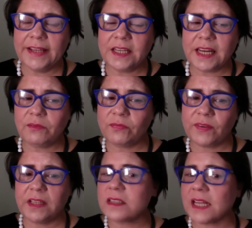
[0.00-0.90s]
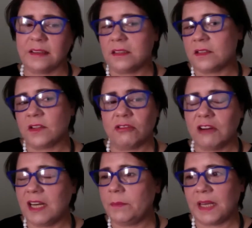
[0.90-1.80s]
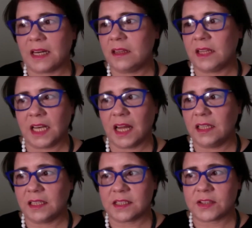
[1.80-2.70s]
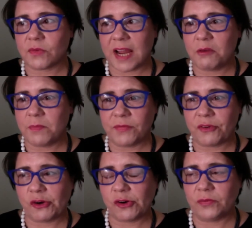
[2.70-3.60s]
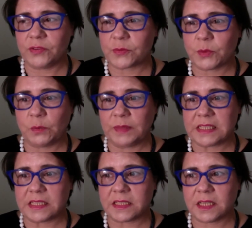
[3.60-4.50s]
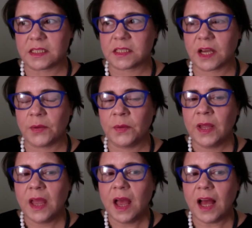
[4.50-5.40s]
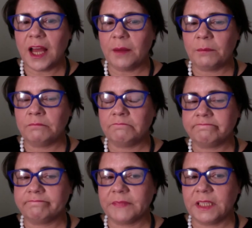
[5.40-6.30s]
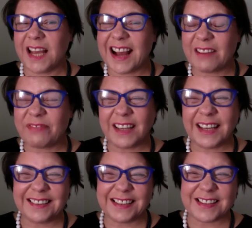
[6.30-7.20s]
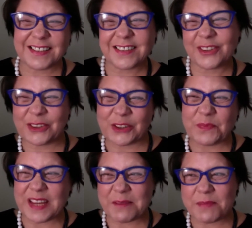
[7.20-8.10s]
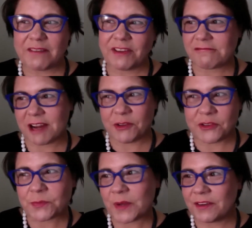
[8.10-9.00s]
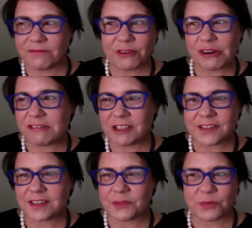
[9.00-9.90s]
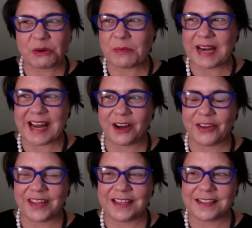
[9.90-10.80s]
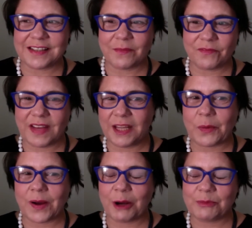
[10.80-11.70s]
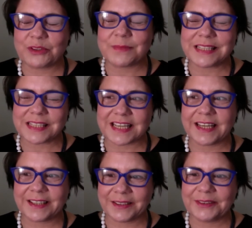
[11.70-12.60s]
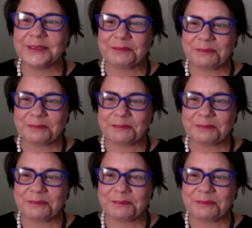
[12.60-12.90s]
And it feels like there's not really been anything like this around before for small businesses. So I feel like this could be a bit of a growth spurt for us as we're coming out of this. I'm feeling quite optimistic.